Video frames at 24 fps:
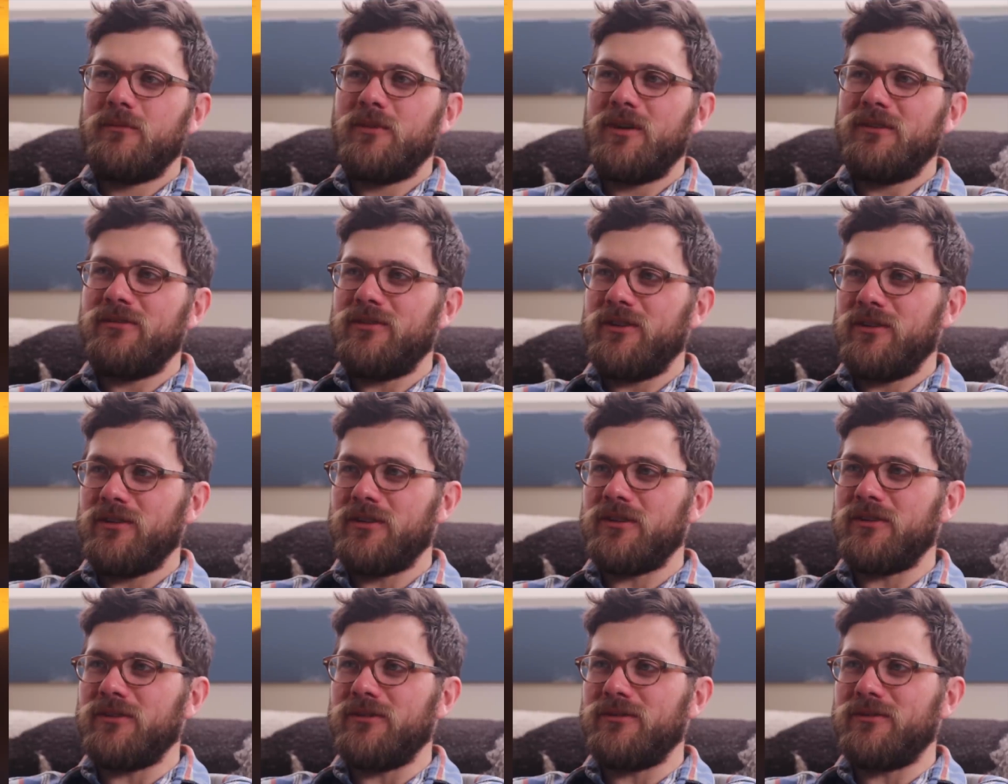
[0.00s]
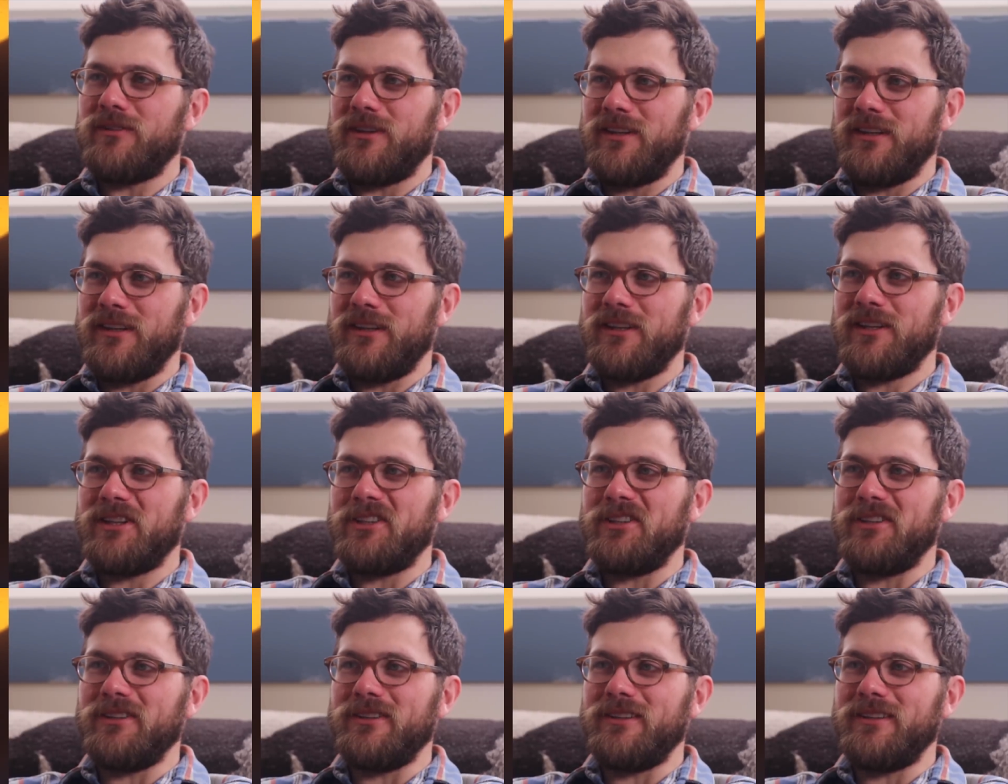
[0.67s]
My first girlfriend
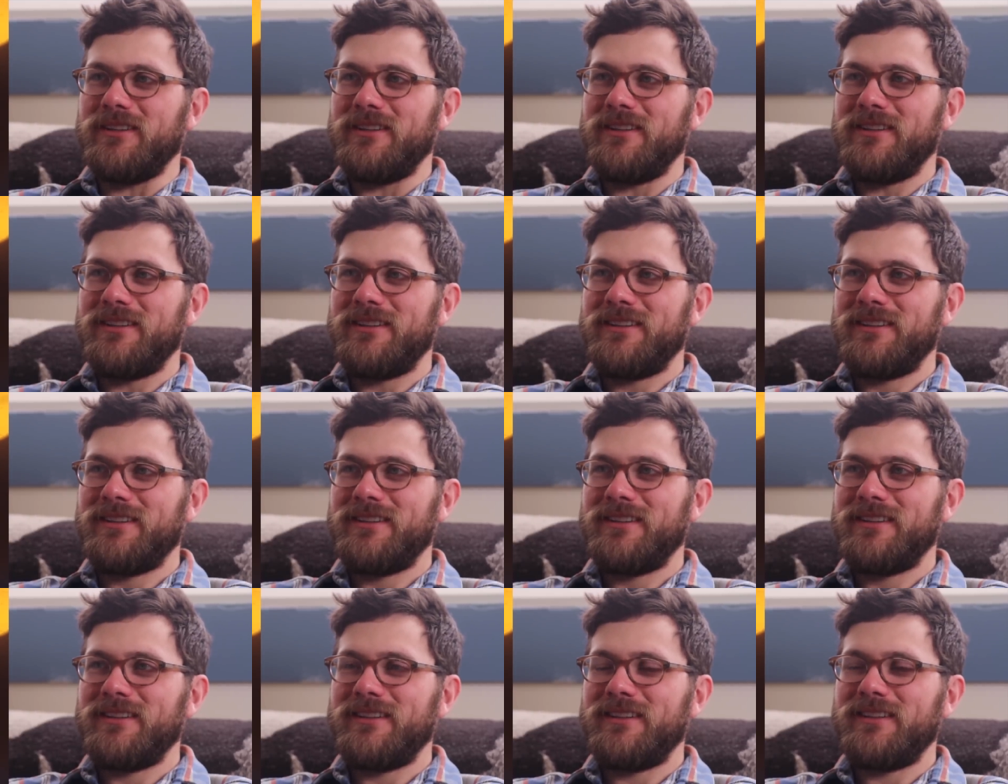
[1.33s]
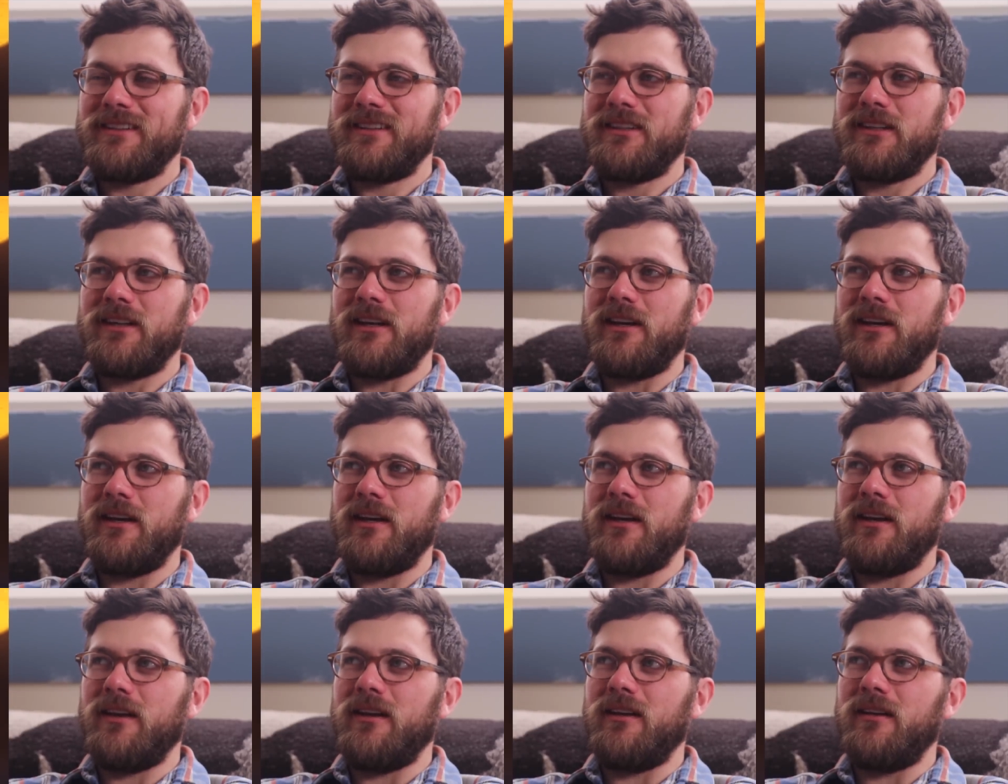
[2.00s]
in college,
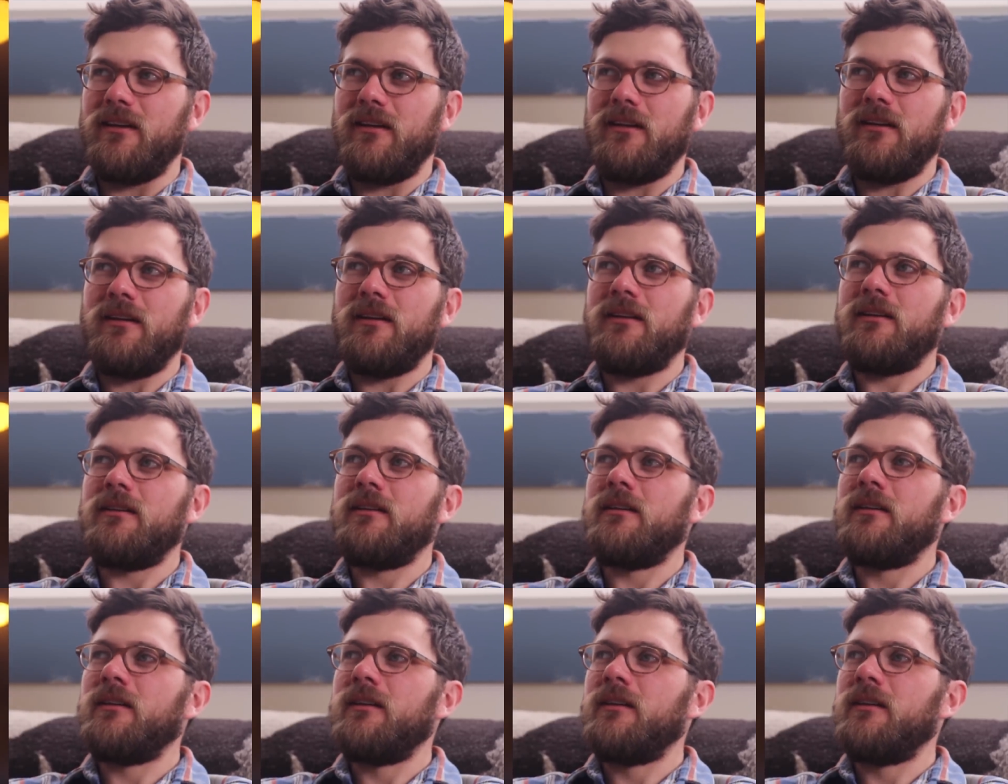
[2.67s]
I